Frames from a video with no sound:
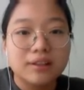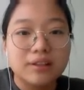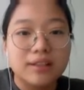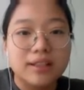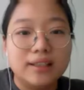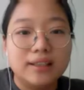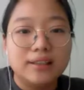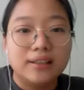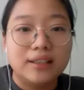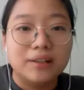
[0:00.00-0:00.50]

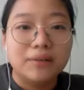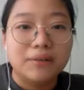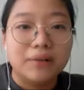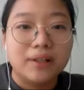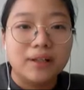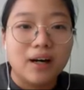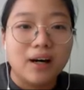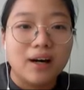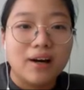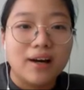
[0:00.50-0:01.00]
This thing
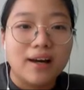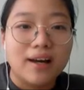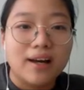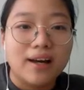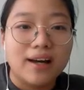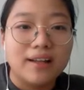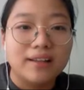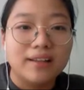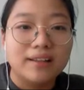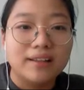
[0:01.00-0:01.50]
we call
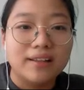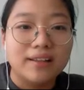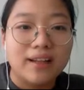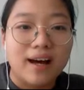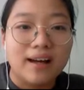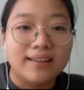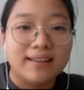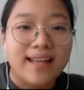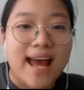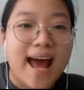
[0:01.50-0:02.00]
it
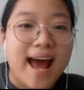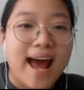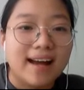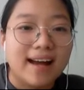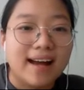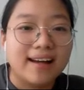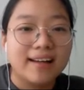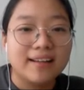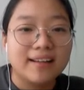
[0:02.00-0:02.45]
a tag,